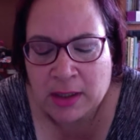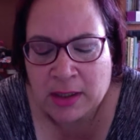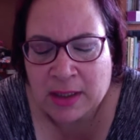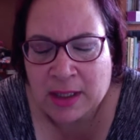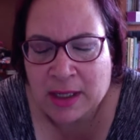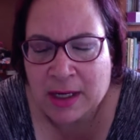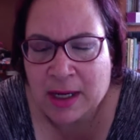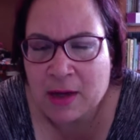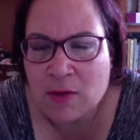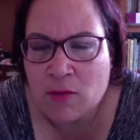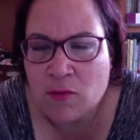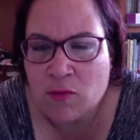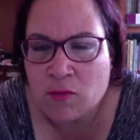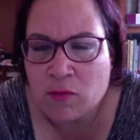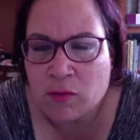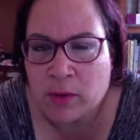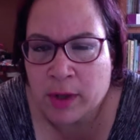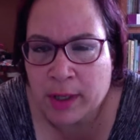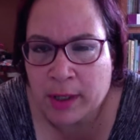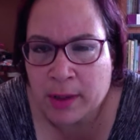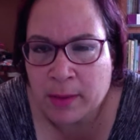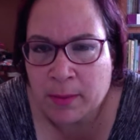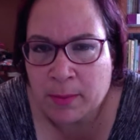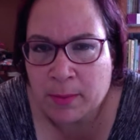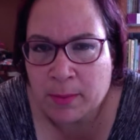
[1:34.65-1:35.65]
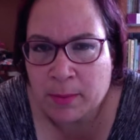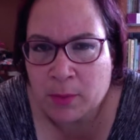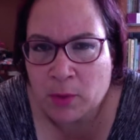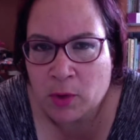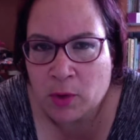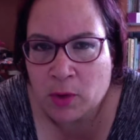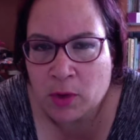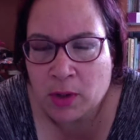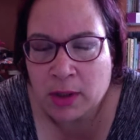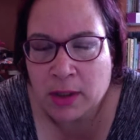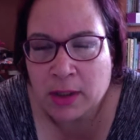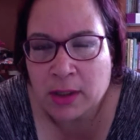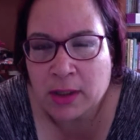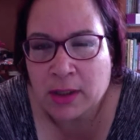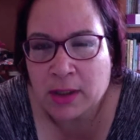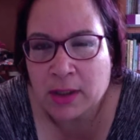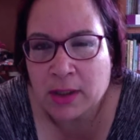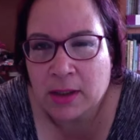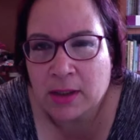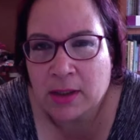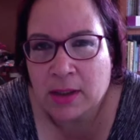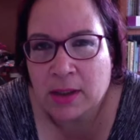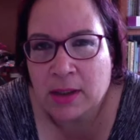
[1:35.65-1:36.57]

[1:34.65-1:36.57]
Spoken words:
that I read a book, and